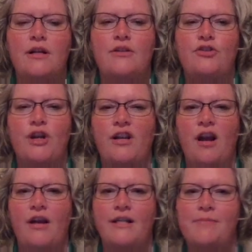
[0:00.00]
took an
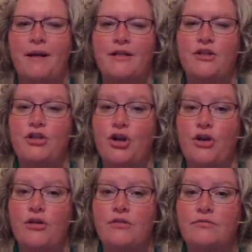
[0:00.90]
unexpected
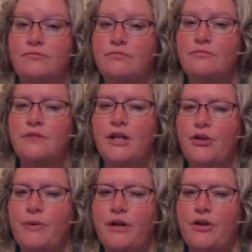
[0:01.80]
turn. Let your
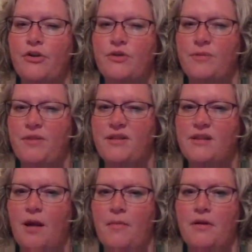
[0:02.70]
reader know something's
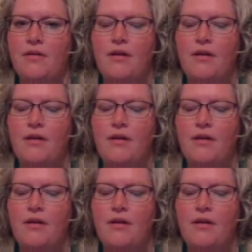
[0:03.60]
coming.